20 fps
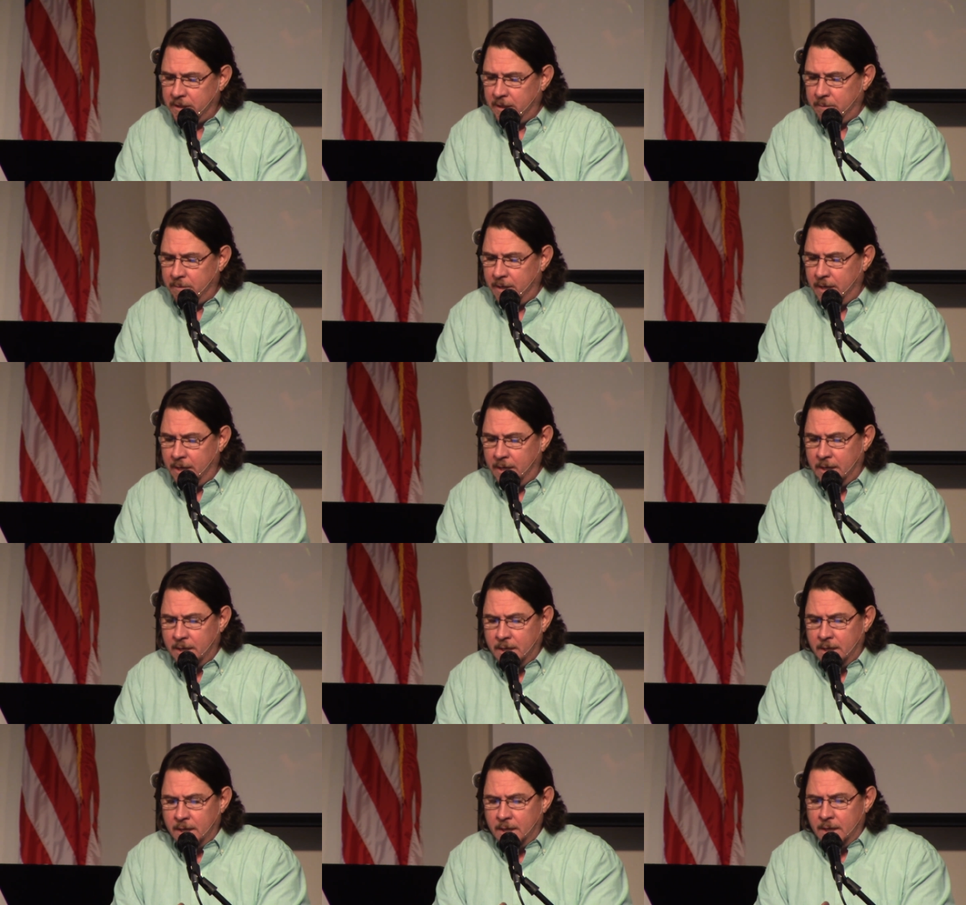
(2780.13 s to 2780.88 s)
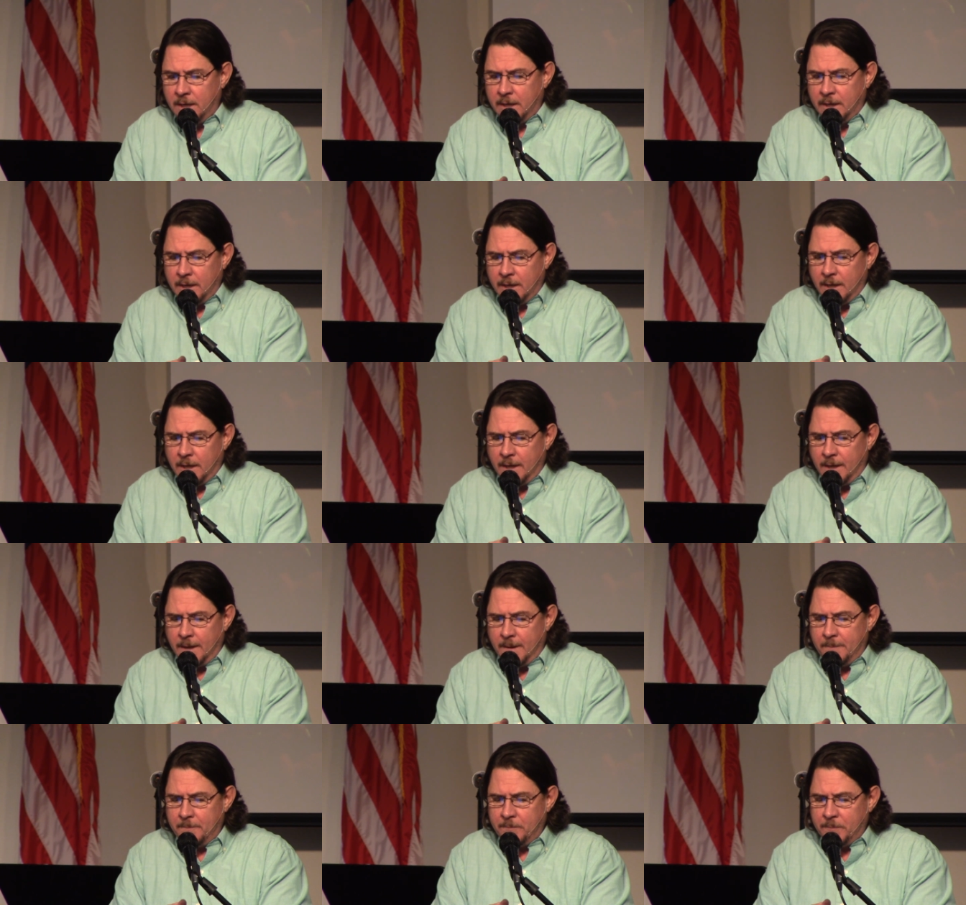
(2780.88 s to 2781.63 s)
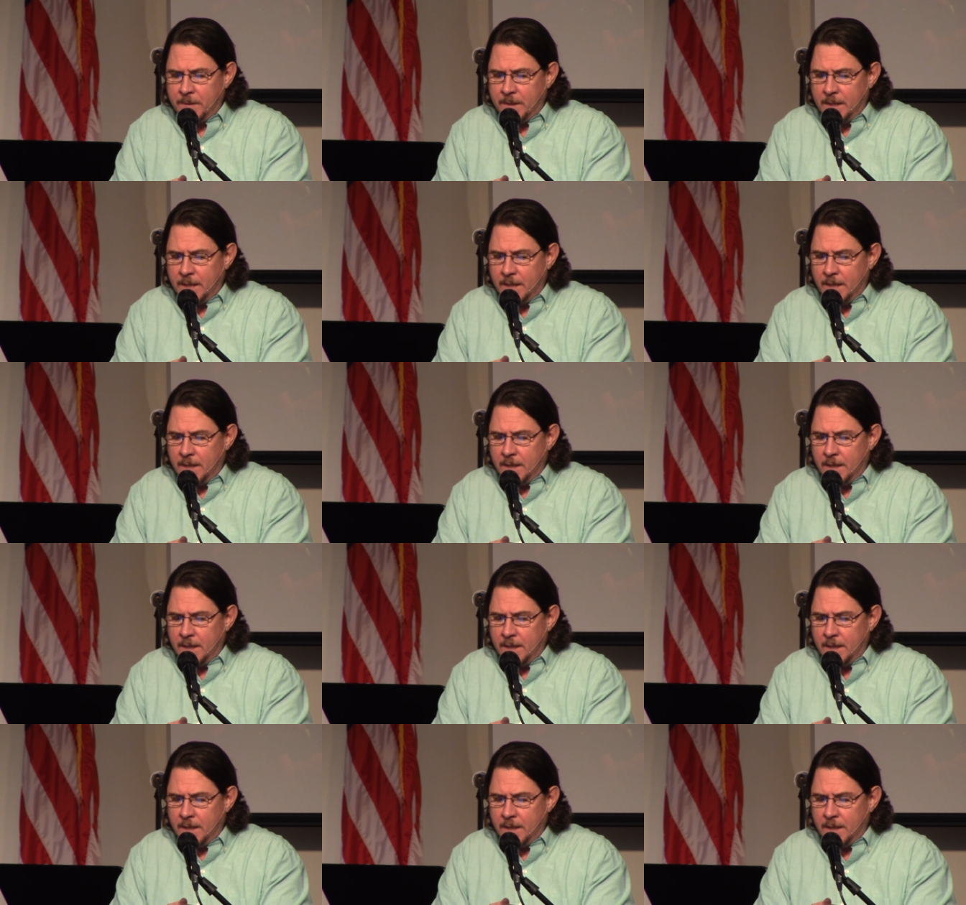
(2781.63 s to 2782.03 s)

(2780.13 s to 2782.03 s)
Anyway, um,